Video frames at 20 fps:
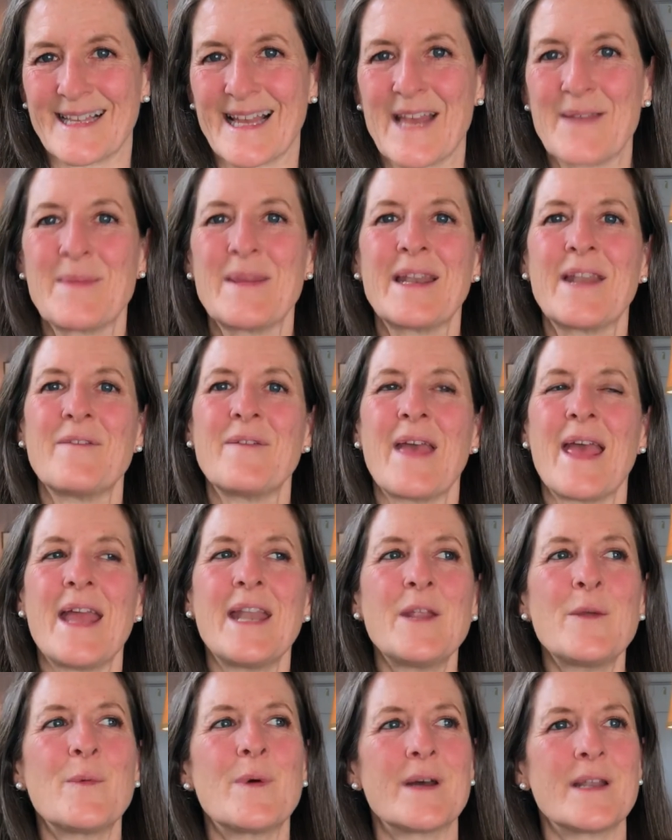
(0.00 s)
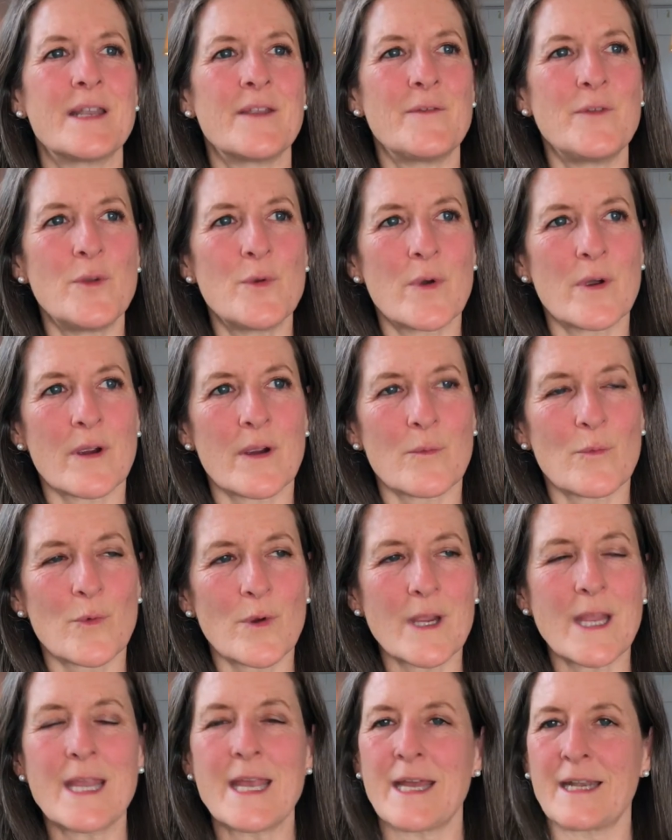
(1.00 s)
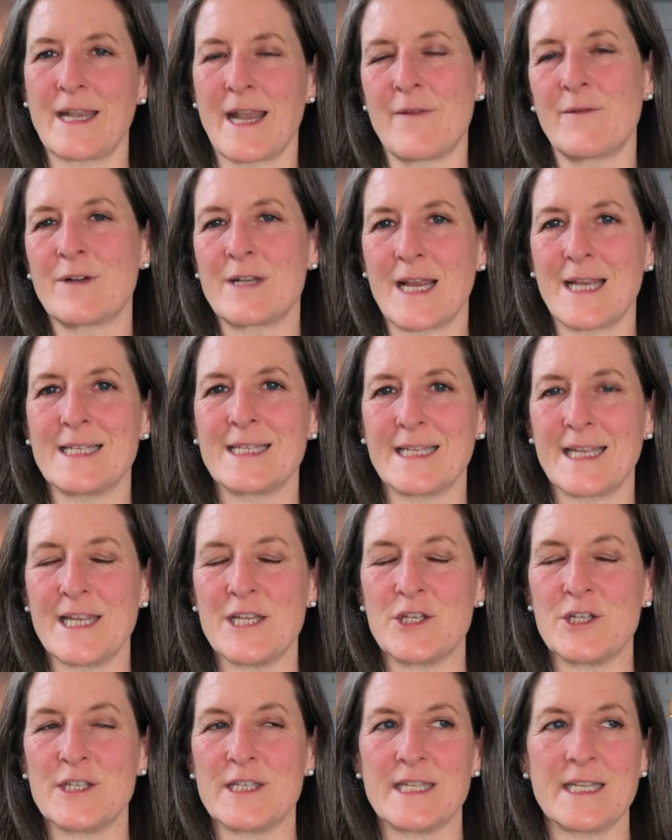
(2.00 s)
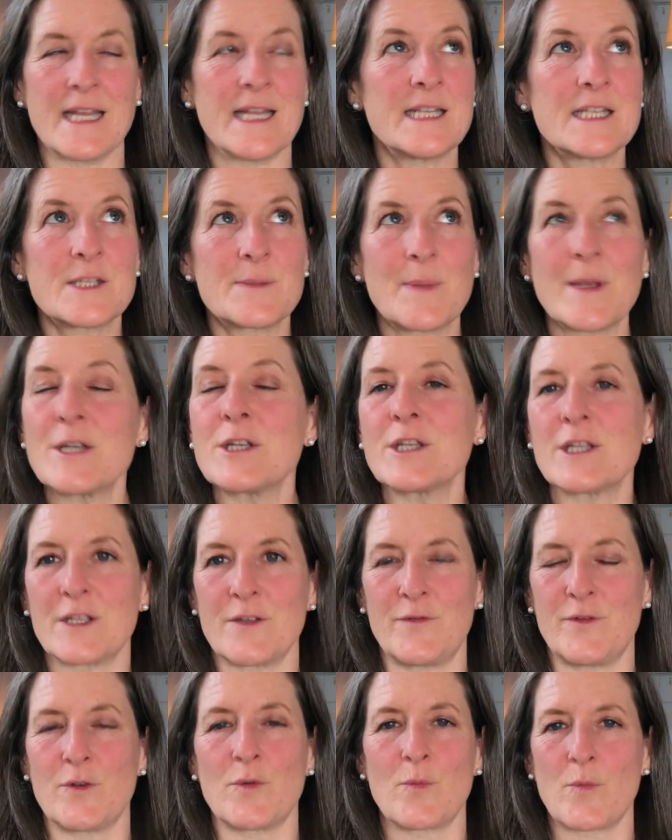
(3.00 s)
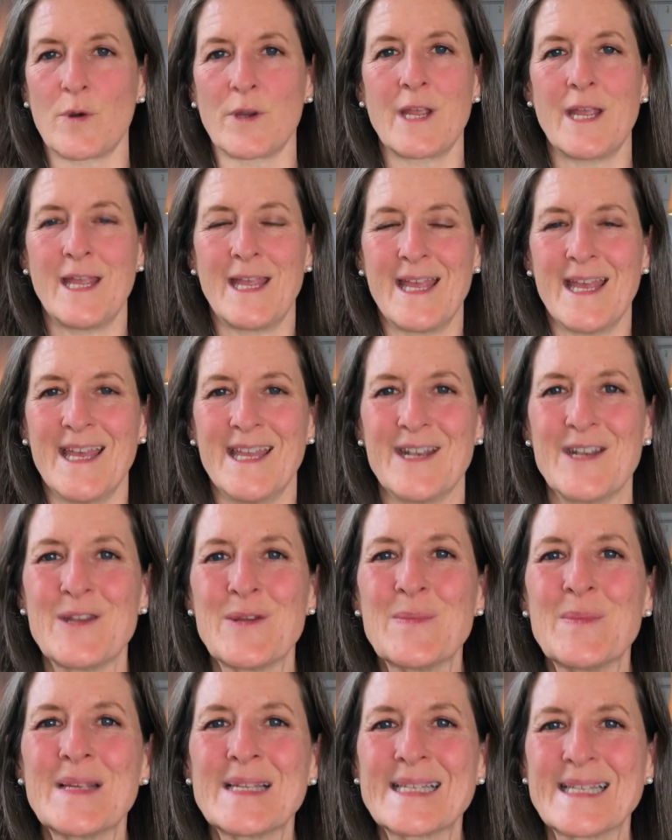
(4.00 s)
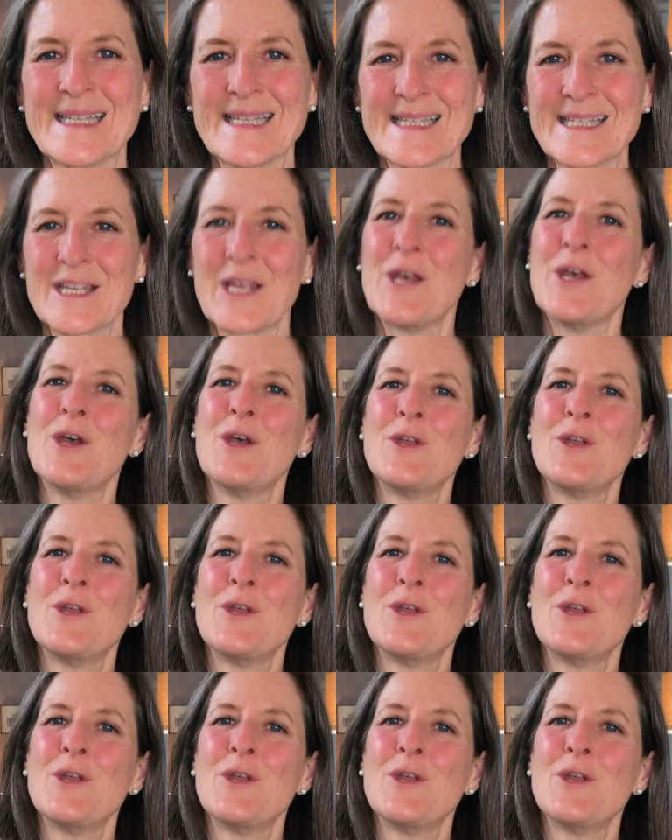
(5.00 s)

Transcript: I mean, if you are working at an advertising agency, and especially if you're working in new business,